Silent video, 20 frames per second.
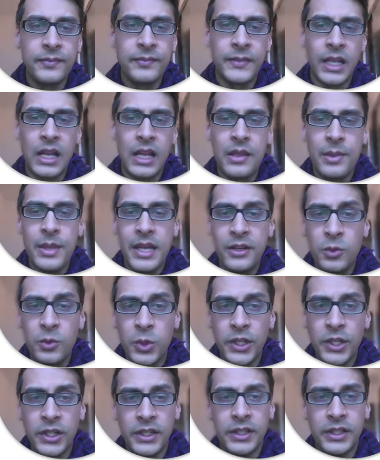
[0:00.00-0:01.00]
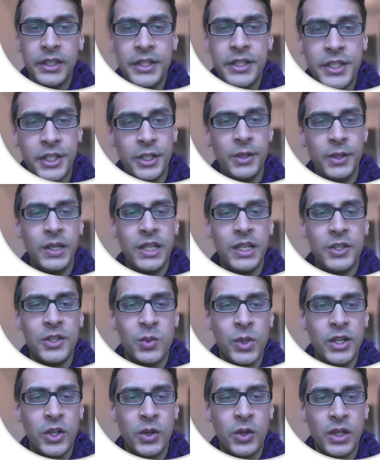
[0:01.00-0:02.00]
And then what you're going to do is,
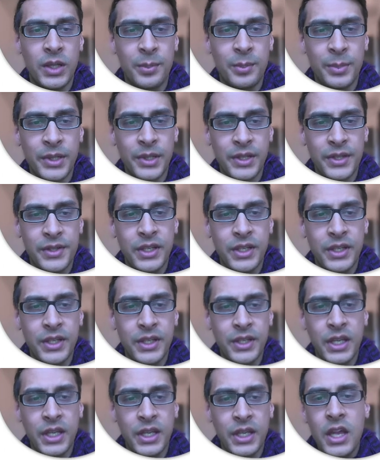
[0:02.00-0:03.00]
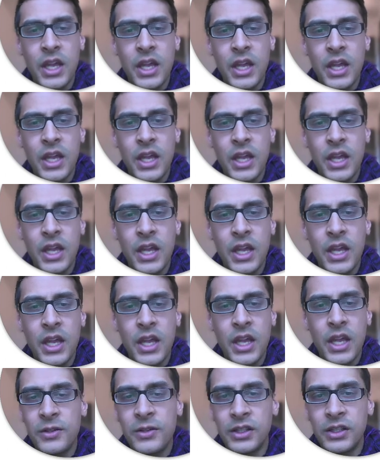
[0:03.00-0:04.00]
with your compass, draw
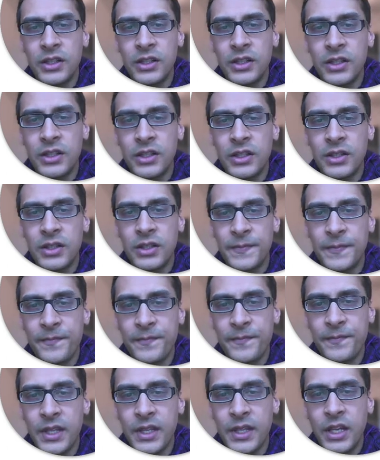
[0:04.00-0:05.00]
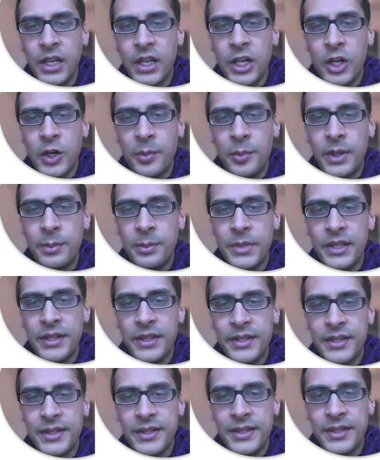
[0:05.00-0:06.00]
another arc. Remember, this
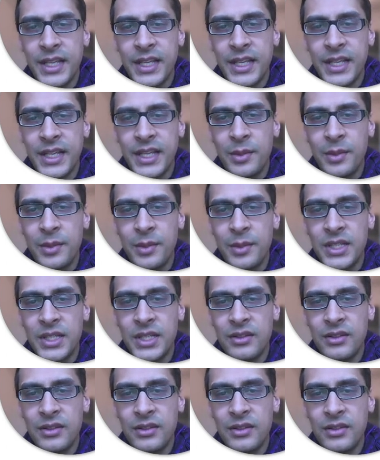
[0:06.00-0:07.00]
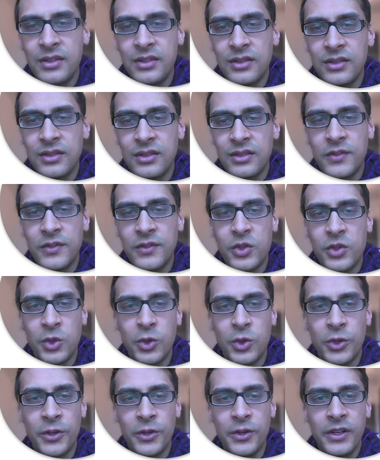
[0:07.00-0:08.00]
is the same distance that we've
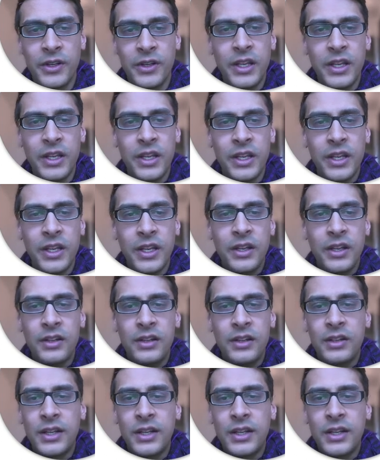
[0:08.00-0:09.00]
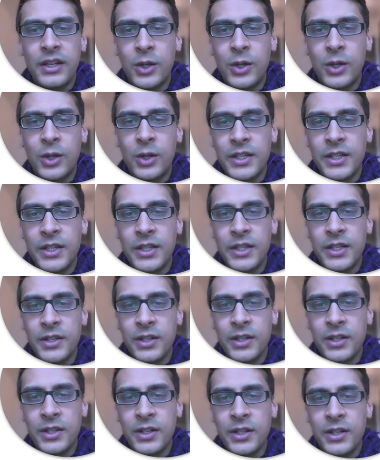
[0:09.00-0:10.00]
drawn our first
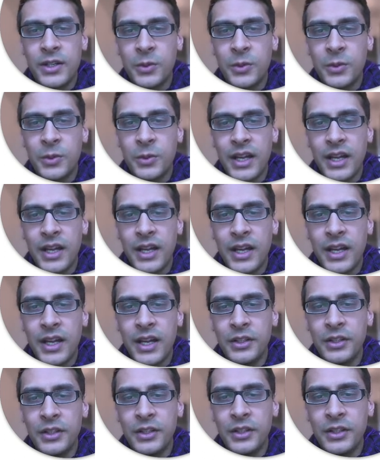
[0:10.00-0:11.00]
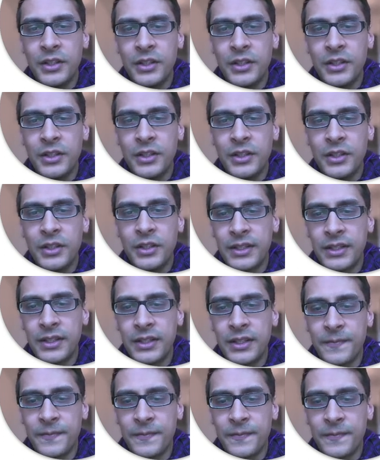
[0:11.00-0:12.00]
arc with, and you're going to draw your second arc.